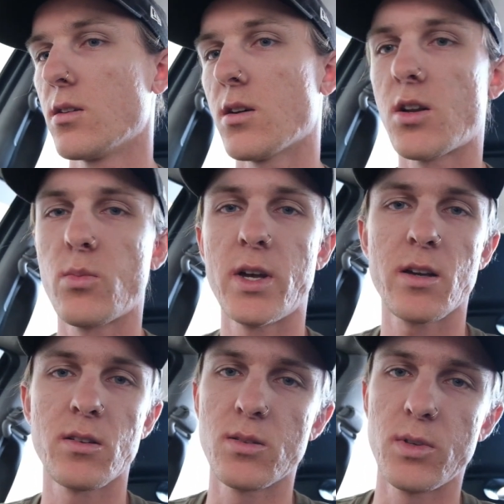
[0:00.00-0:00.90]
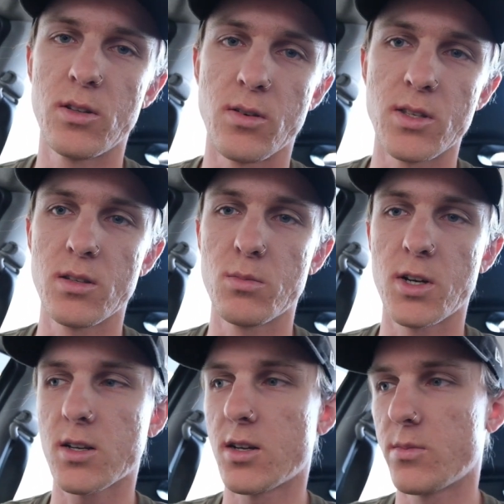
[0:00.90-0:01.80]
I know my aircon's a bit noisy,
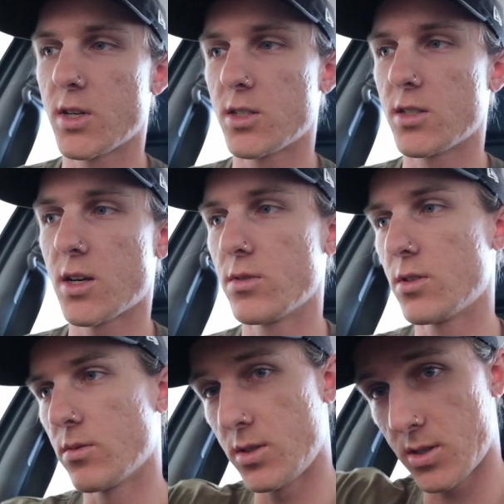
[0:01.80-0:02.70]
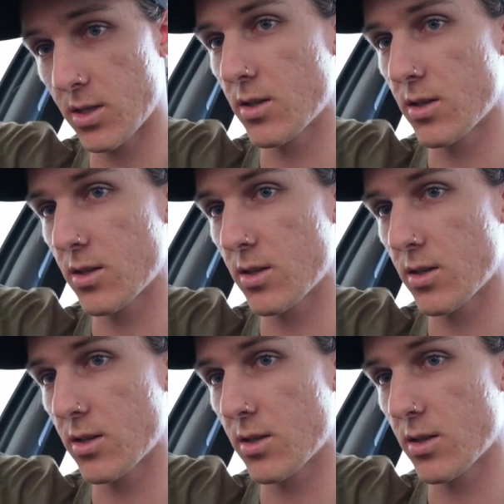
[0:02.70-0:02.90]
but I can't imagine that would do anything.